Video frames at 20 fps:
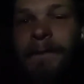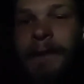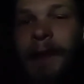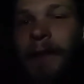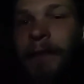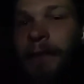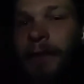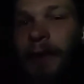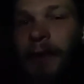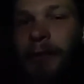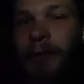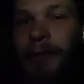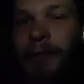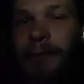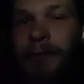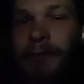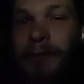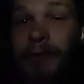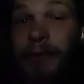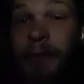And so
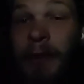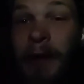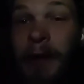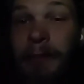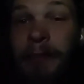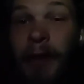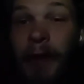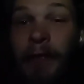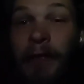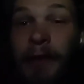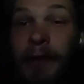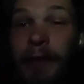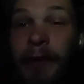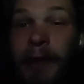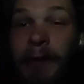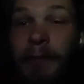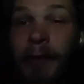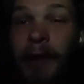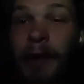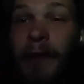you had brought the
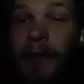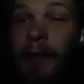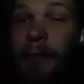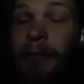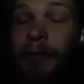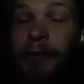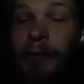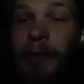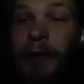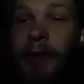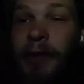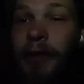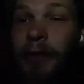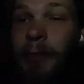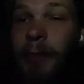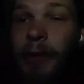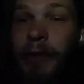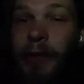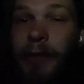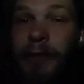green one and the blue one home
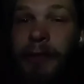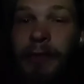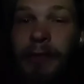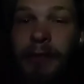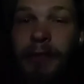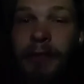with you."